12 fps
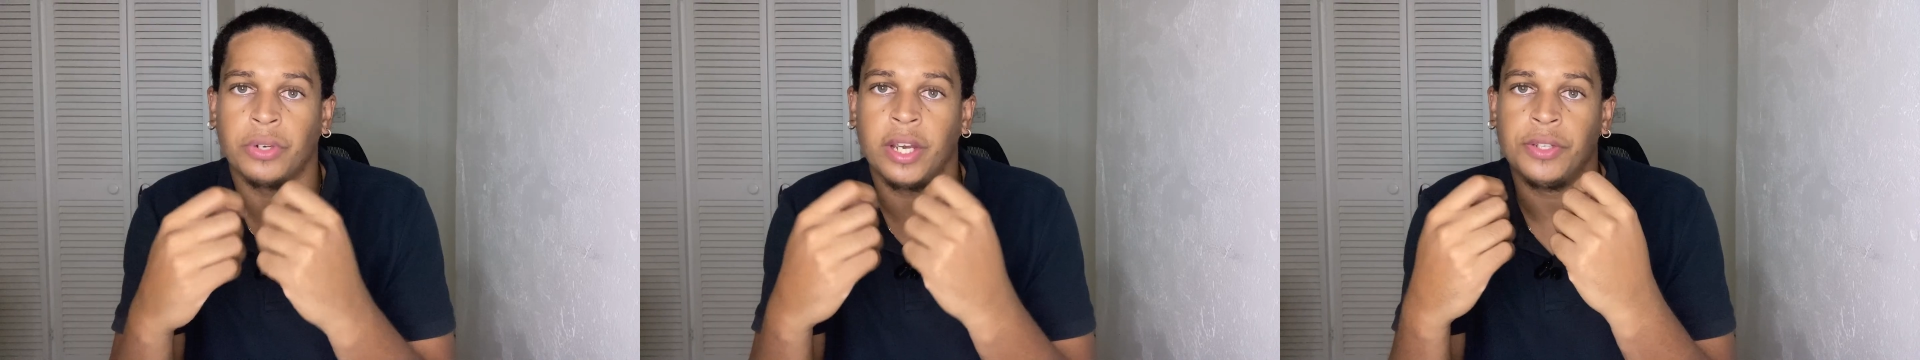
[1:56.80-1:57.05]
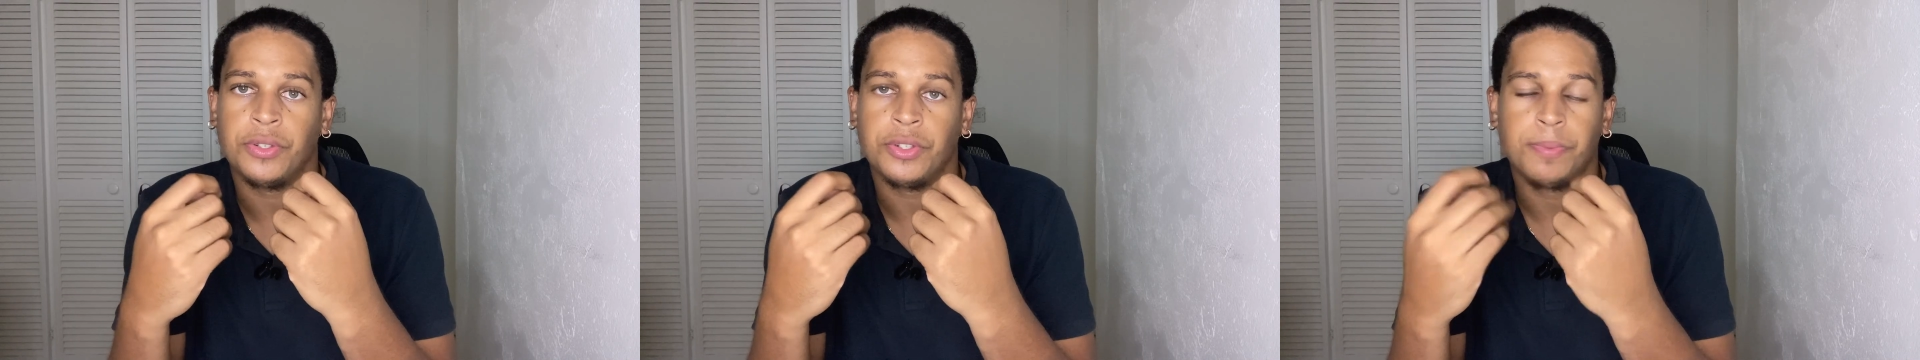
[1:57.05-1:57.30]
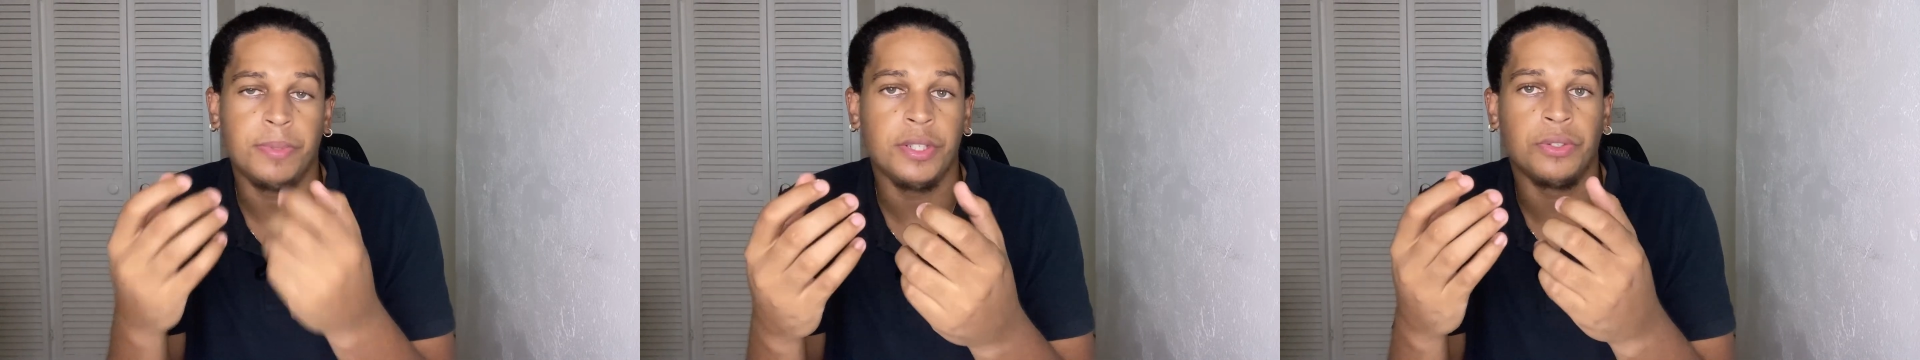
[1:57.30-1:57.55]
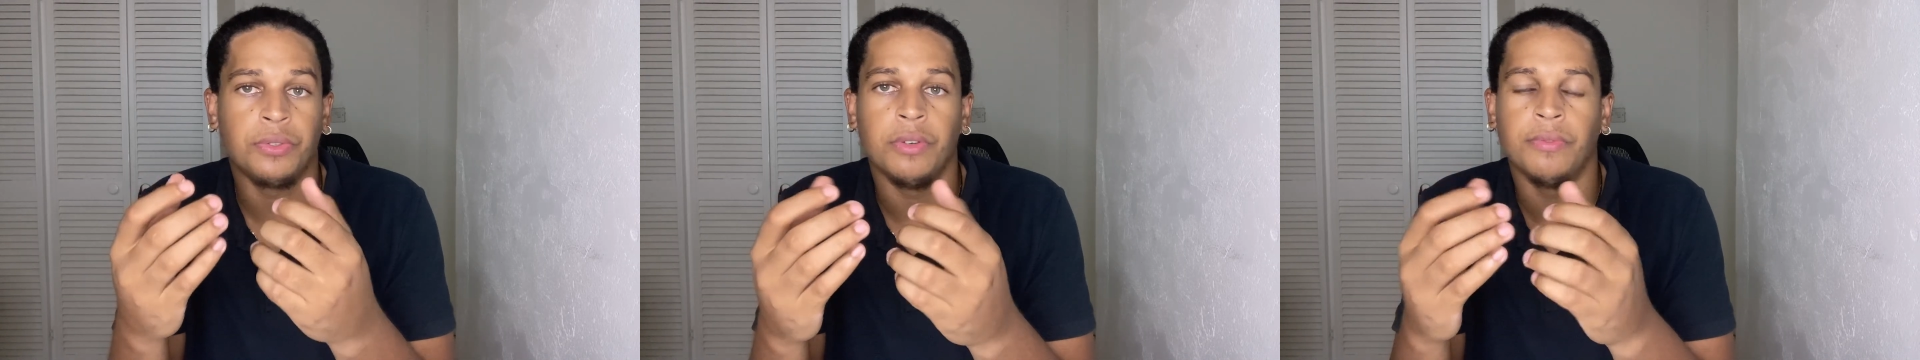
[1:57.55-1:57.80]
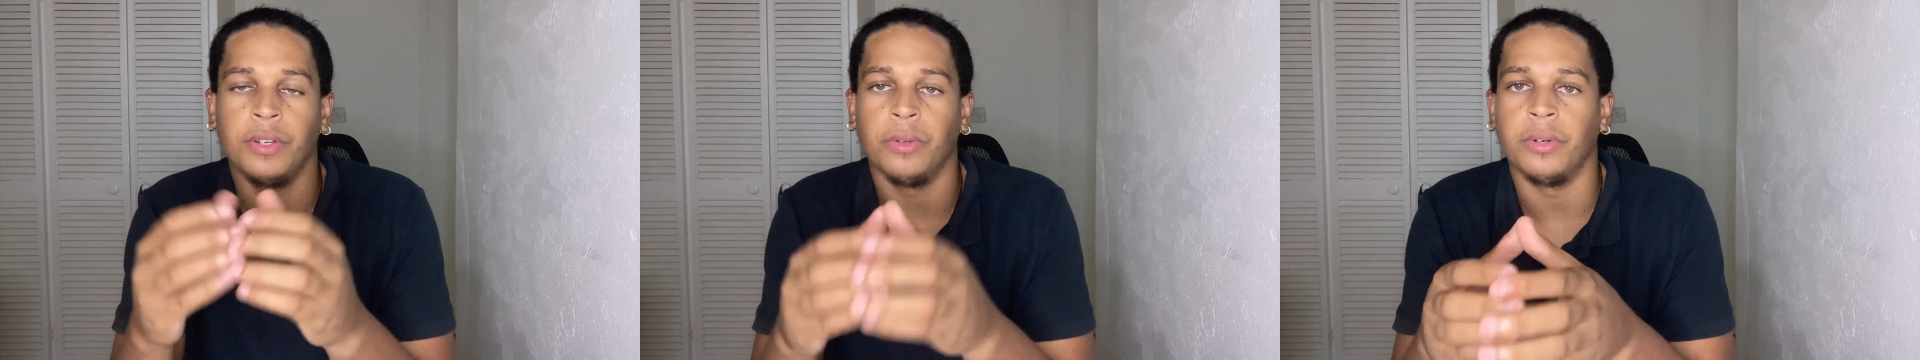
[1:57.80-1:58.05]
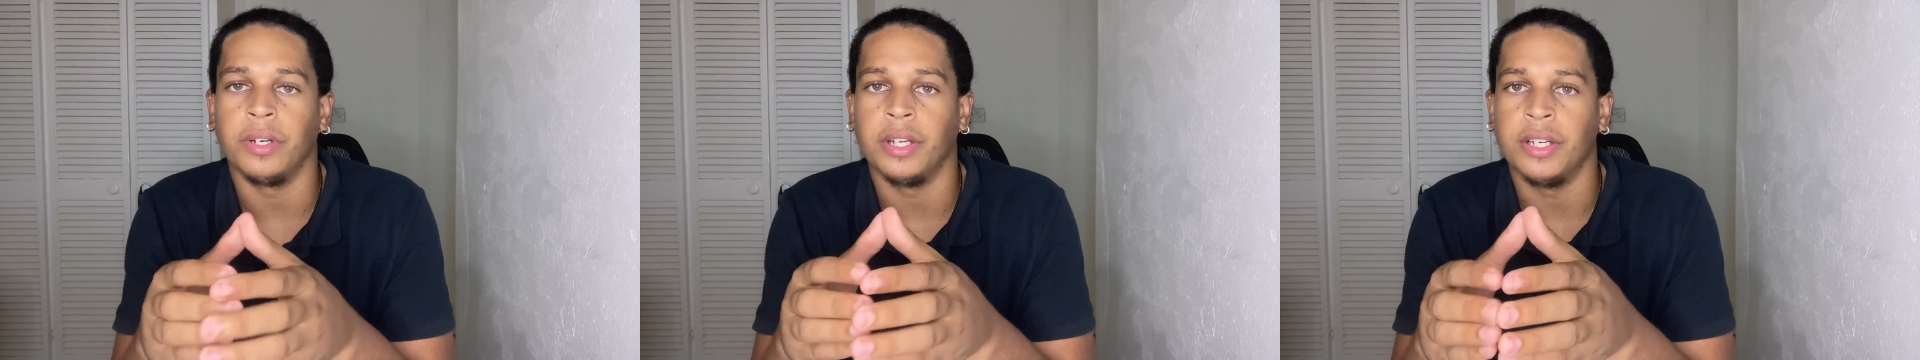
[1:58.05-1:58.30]
try to speak to
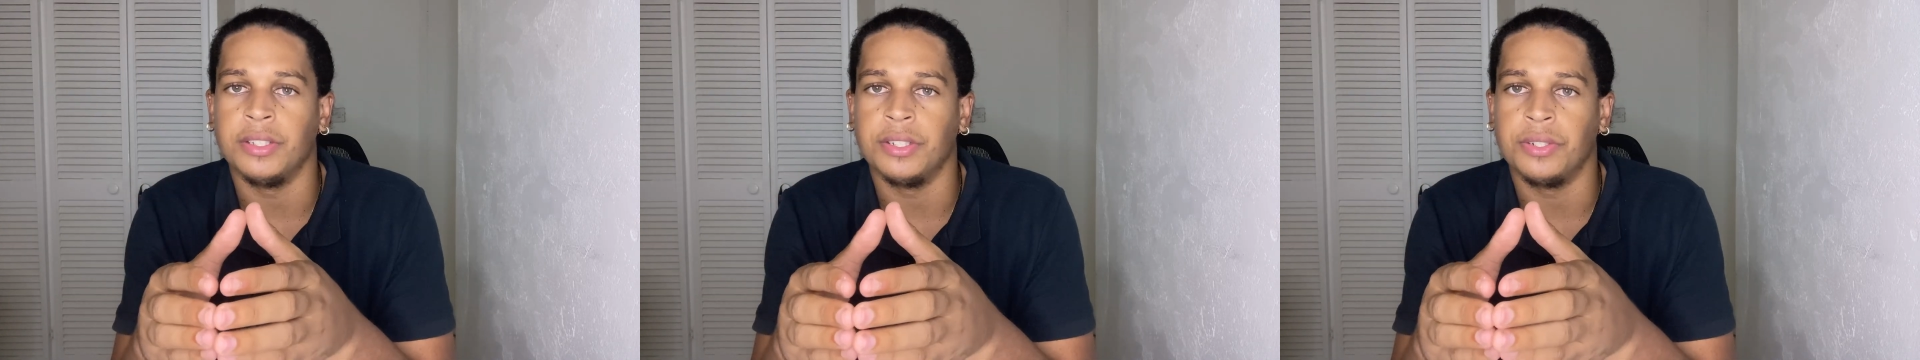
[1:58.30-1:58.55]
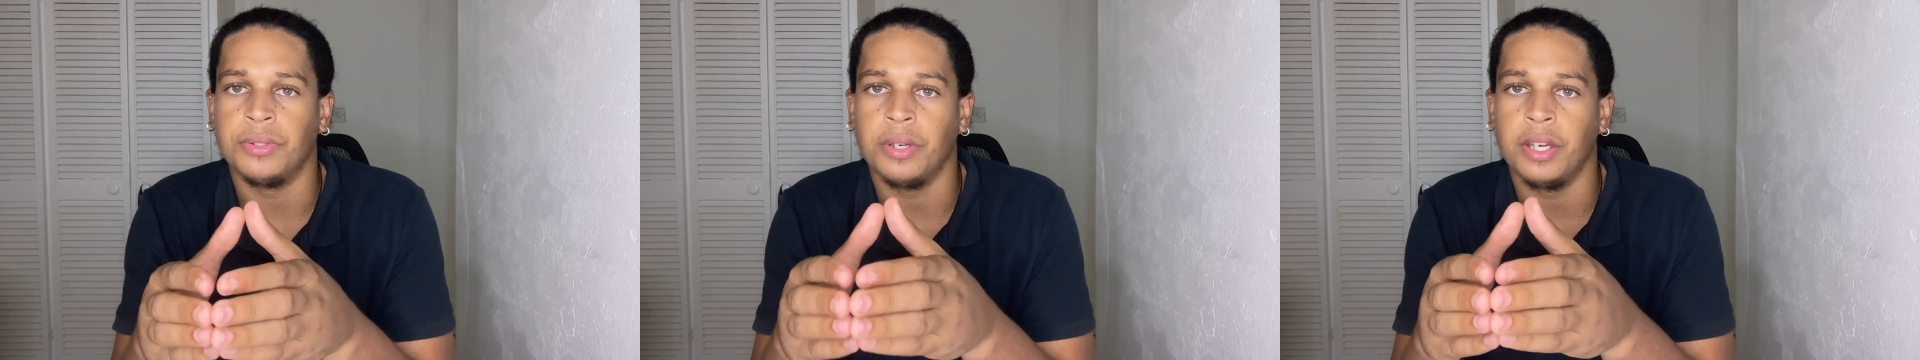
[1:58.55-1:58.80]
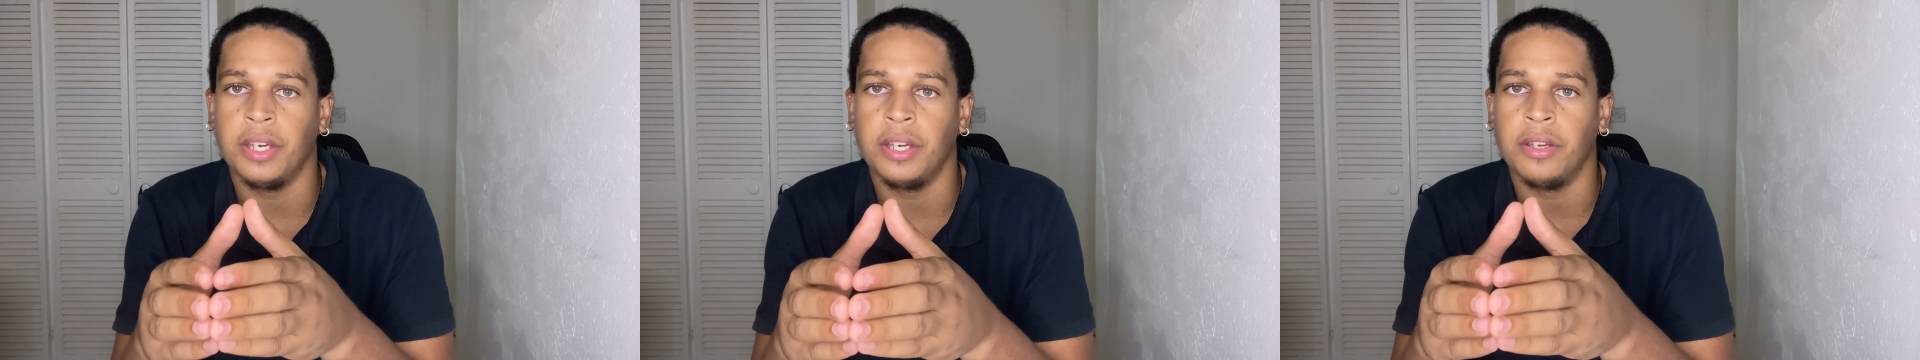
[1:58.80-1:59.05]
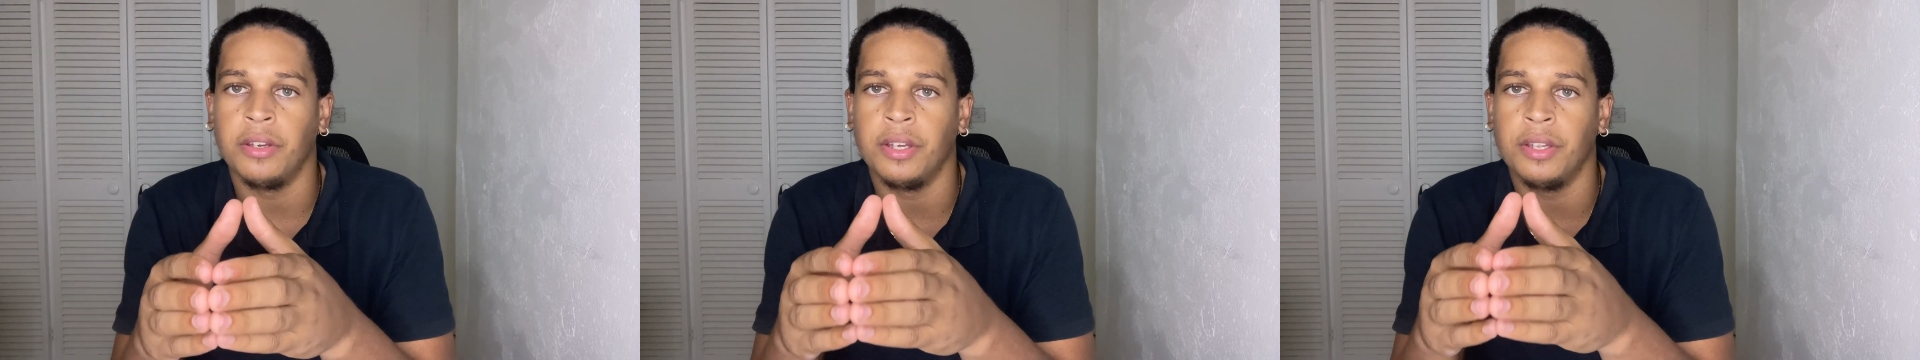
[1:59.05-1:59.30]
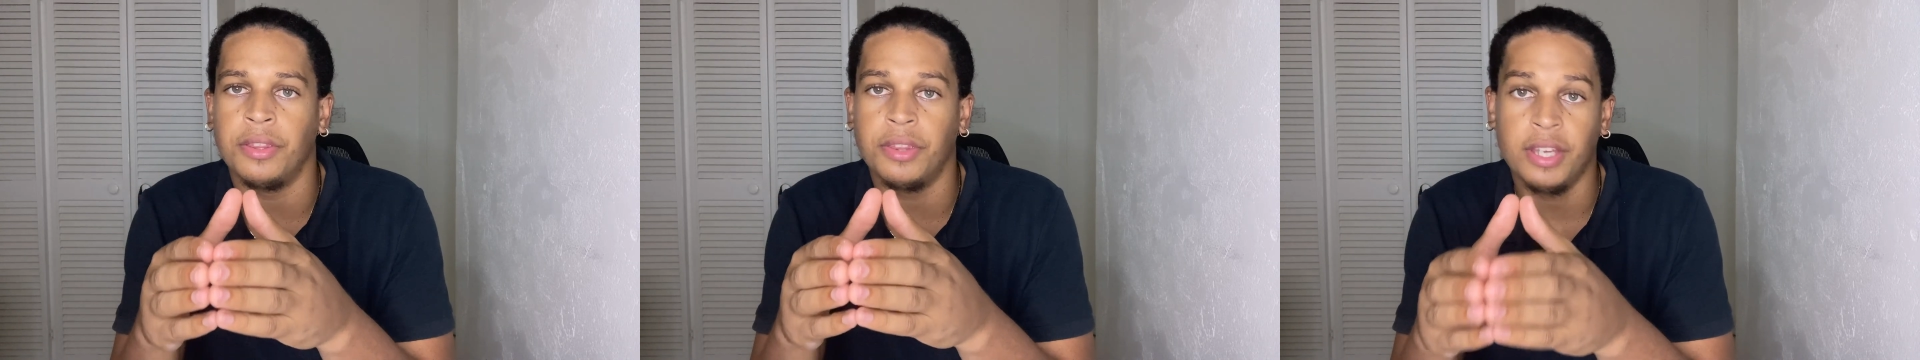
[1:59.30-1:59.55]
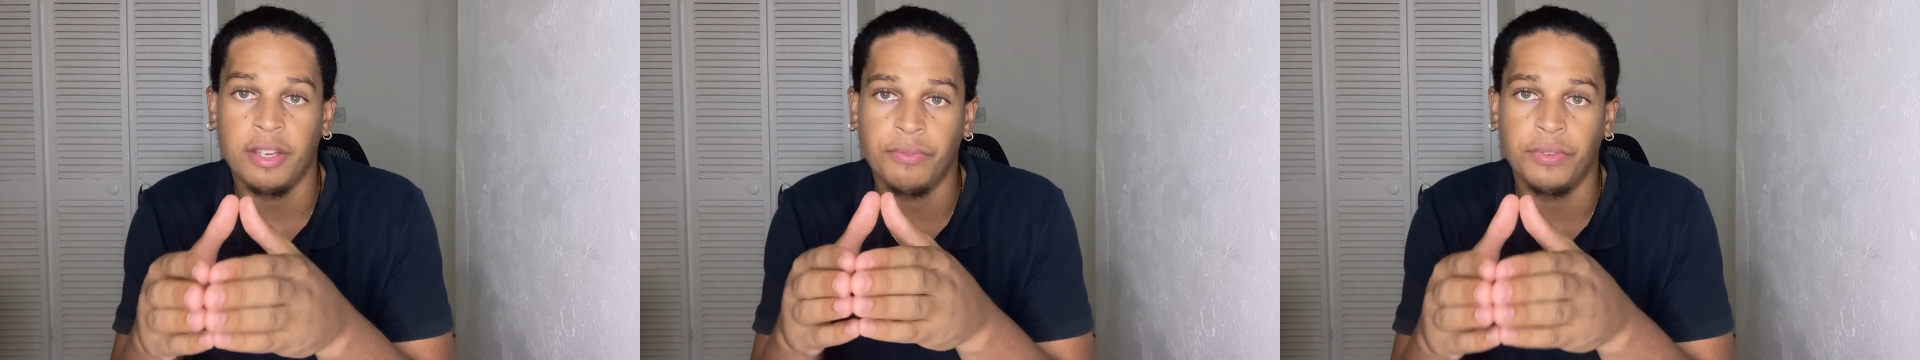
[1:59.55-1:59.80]
event organizers to hear their